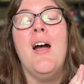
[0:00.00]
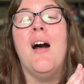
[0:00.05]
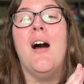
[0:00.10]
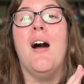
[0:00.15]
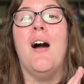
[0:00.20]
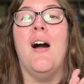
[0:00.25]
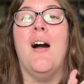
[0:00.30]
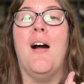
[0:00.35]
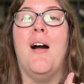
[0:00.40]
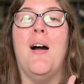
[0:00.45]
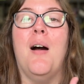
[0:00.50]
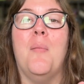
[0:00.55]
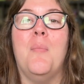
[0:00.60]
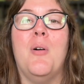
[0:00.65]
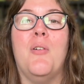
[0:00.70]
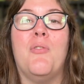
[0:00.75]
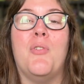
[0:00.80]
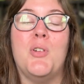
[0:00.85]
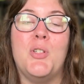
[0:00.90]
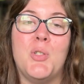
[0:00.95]

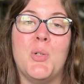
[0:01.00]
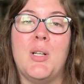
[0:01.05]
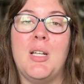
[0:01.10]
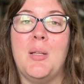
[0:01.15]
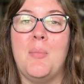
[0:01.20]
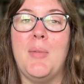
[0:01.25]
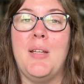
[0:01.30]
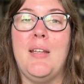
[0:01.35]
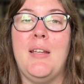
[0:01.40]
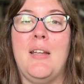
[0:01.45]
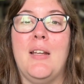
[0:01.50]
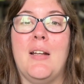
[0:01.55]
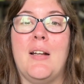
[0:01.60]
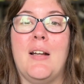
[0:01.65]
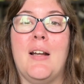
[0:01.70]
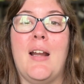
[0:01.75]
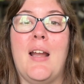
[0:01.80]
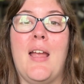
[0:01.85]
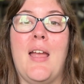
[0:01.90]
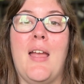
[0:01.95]
for joining me
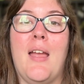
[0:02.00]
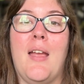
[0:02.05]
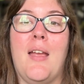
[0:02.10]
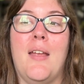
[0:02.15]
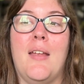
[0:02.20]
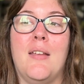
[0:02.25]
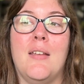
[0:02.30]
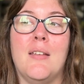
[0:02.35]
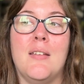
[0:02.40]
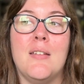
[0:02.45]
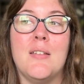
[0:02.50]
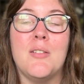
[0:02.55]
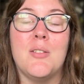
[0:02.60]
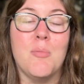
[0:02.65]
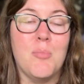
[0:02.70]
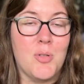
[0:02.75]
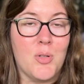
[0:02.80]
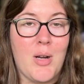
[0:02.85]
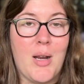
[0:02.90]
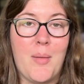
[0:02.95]
here and
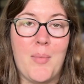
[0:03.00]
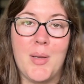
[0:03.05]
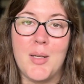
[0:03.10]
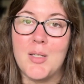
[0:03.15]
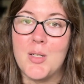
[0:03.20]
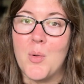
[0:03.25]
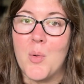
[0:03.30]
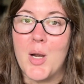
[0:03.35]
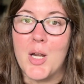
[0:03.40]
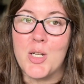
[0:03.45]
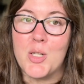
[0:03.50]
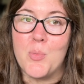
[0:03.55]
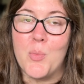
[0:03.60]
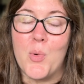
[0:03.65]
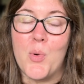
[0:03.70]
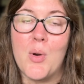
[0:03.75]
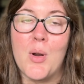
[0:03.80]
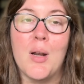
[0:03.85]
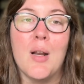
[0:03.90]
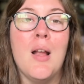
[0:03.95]
subscribing to watch
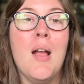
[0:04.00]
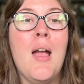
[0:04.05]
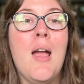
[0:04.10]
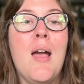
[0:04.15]
more.